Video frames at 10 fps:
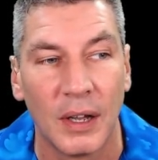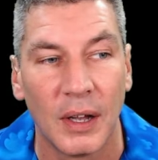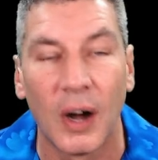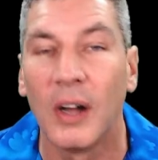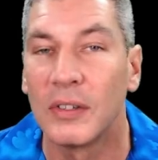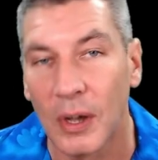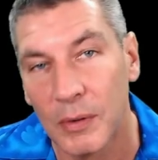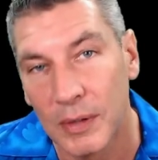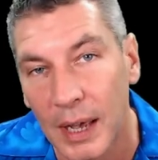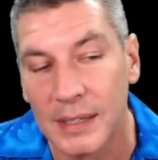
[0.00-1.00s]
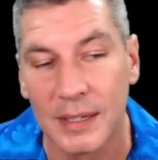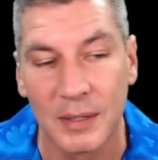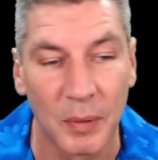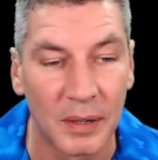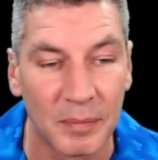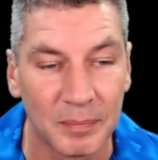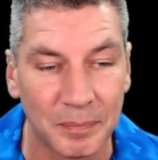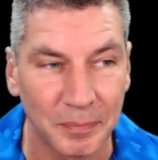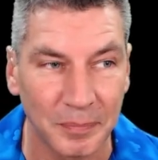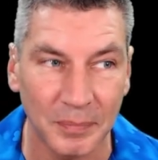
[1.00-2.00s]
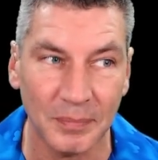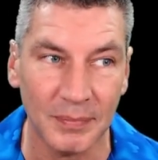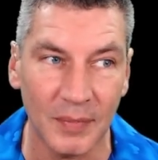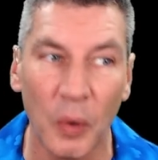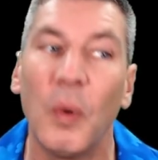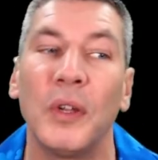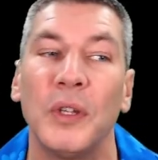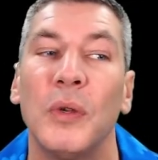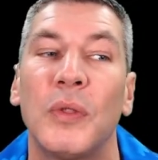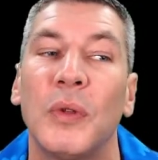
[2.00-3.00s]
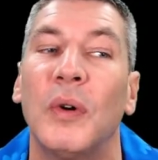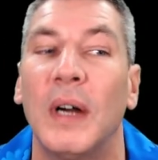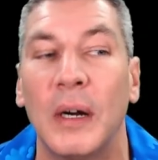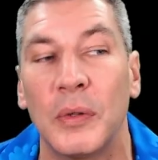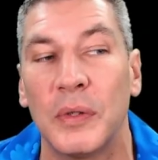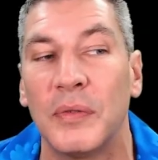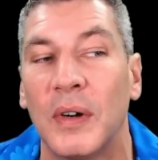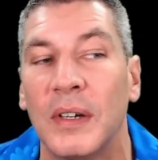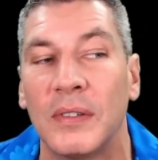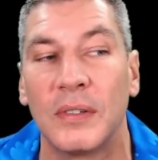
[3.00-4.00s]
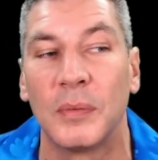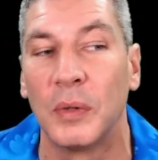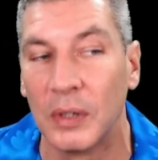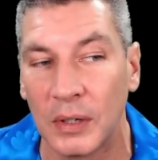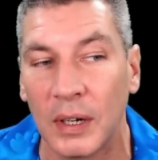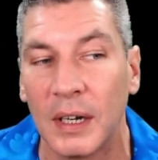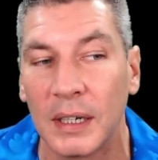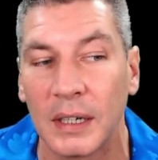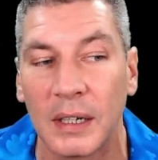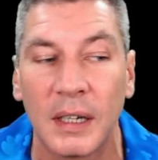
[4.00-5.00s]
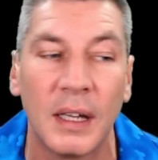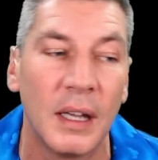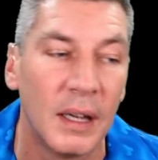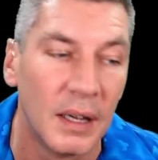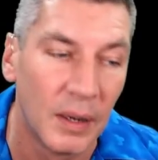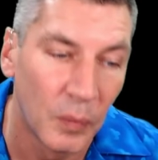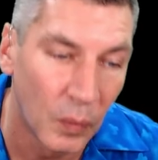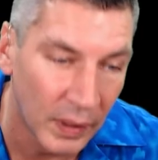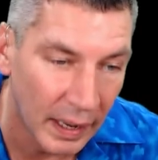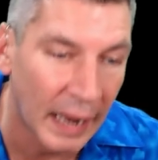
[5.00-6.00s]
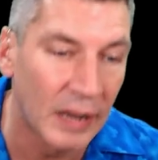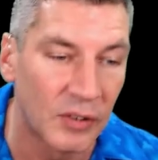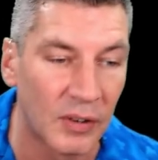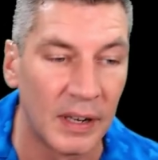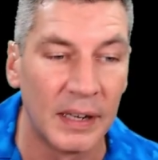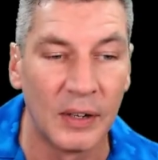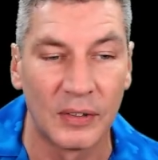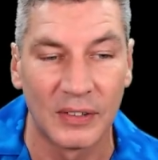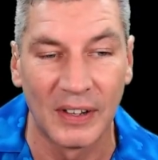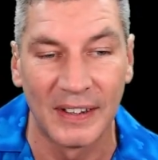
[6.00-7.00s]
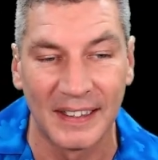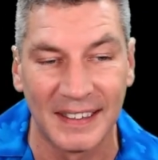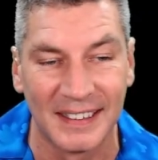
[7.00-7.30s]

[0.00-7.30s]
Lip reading: yay this one. What you thought health advice would look like, what it actually looks like.